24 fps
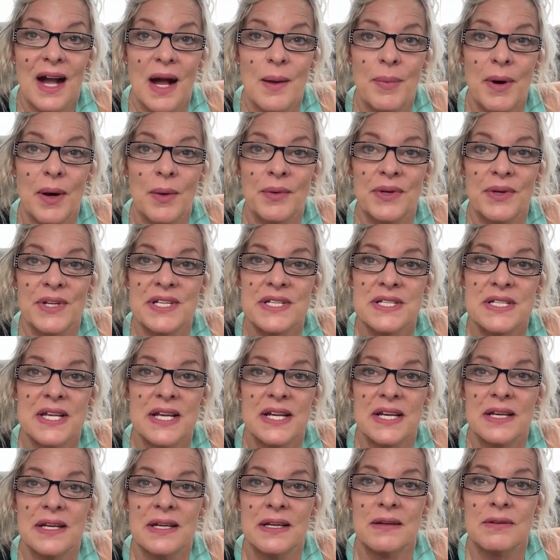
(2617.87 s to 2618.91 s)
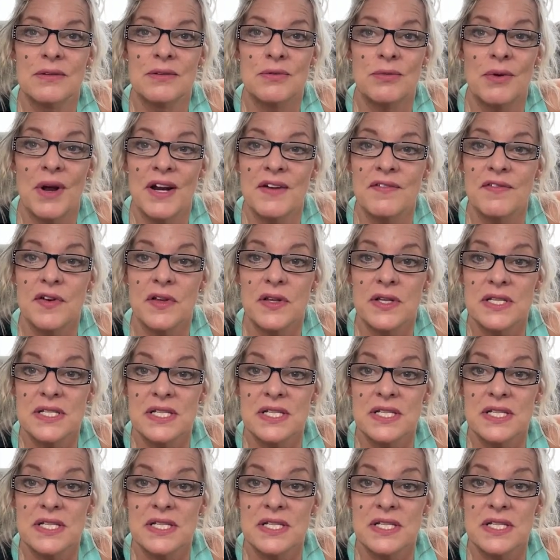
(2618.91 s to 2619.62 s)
How about when he said he was running for the